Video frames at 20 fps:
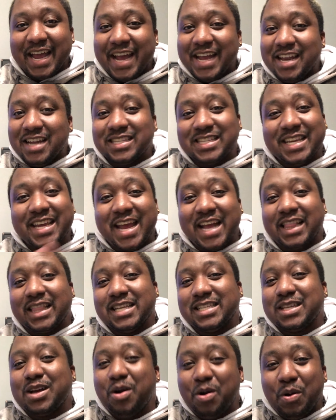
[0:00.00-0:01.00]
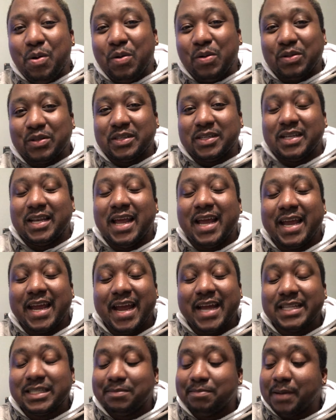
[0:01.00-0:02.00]
it doesn't get this cold. Like
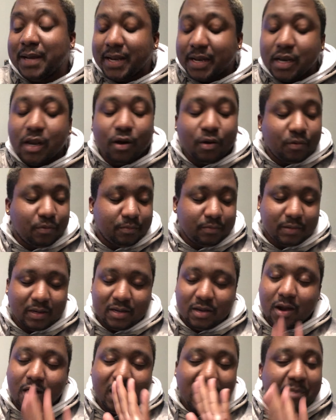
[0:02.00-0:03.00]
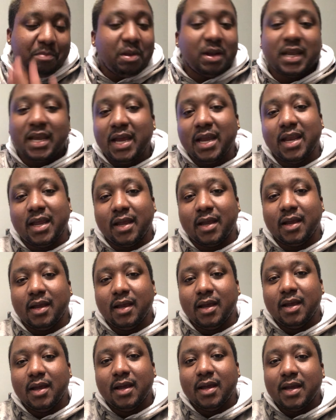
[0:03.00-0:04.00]
it's no, y'all, I'm not kidding.
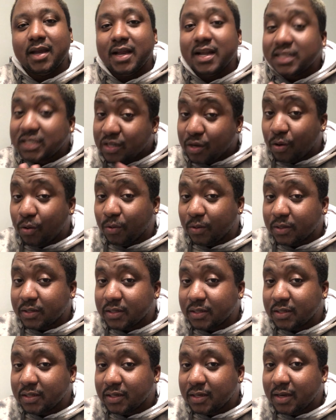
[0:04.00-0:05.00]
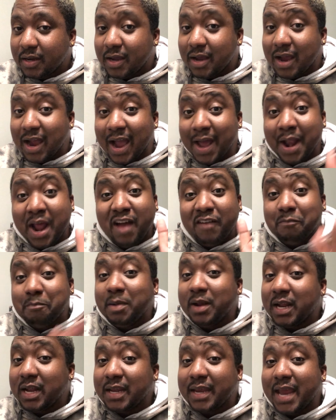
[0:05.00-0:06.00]
It's cold. And I've
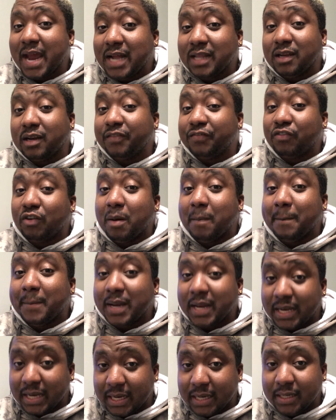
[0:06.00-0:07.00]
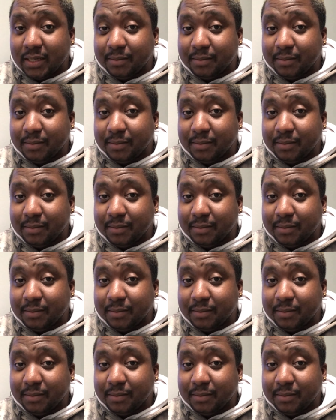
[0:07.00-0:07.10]
been in Canada for a minute.